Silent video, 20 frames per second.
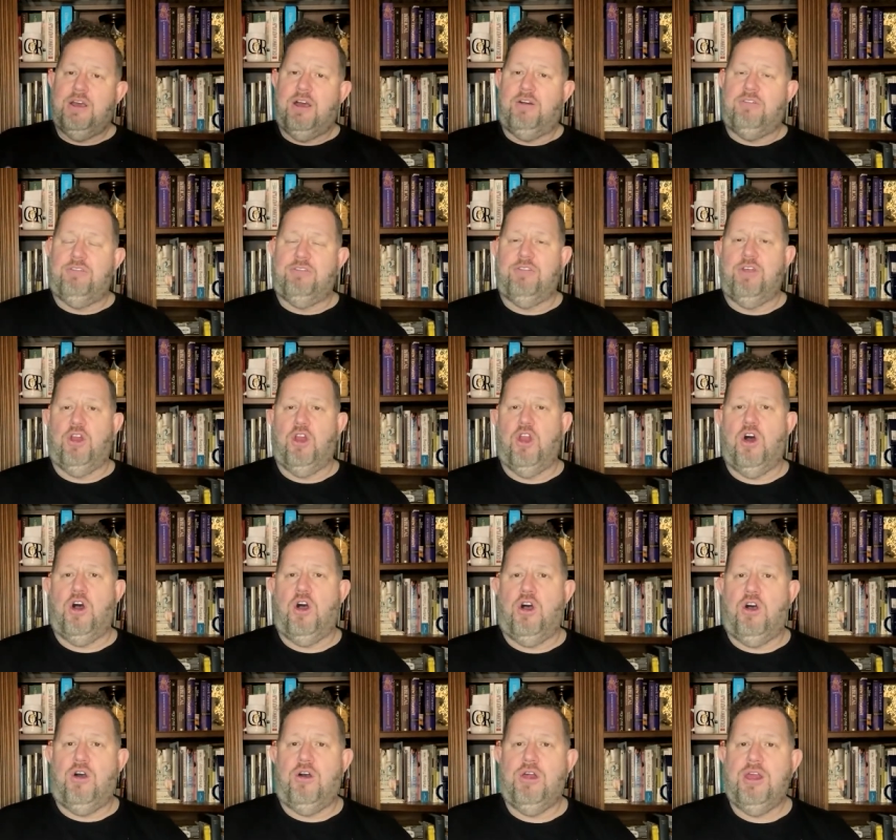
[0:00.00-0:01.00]
of the
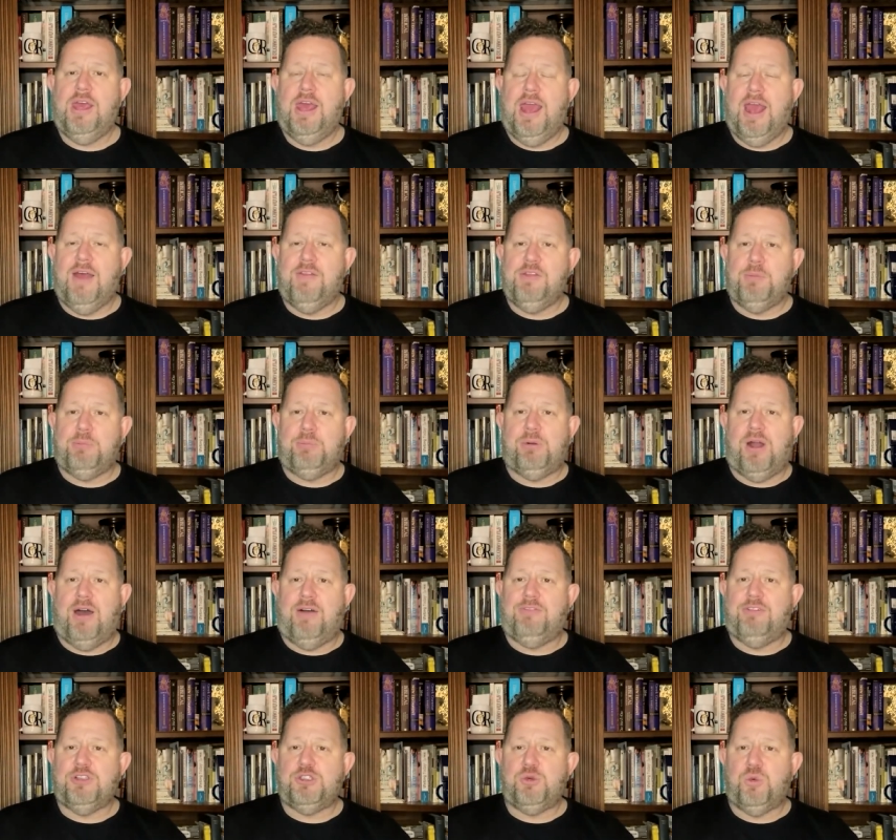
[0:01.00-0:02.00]
law and the
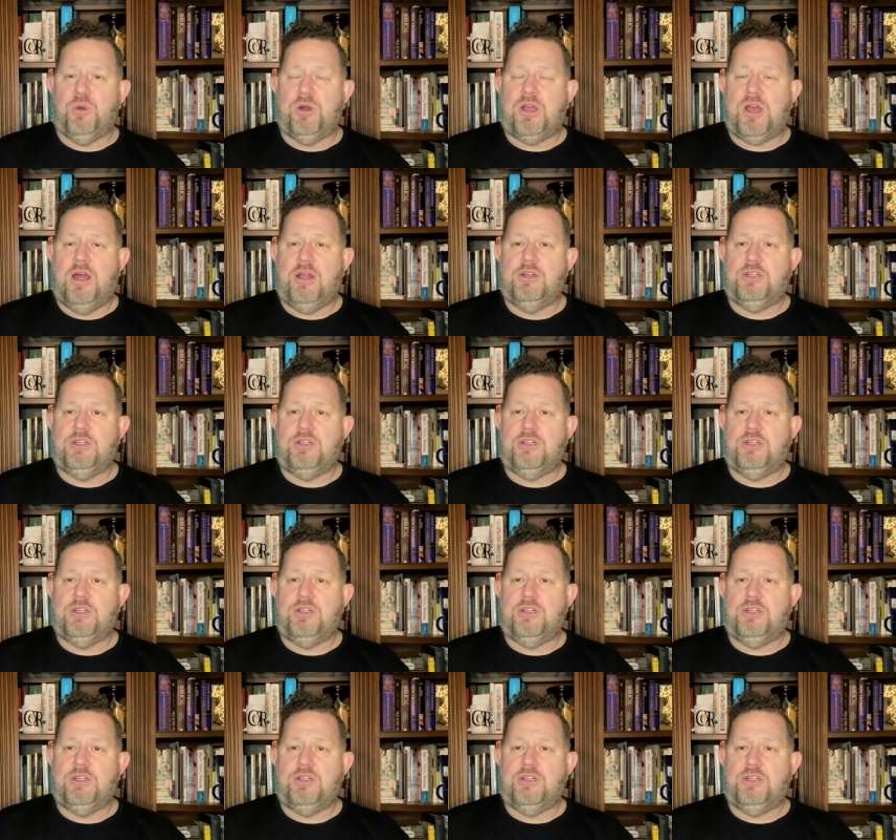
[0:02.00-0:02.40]
prophets were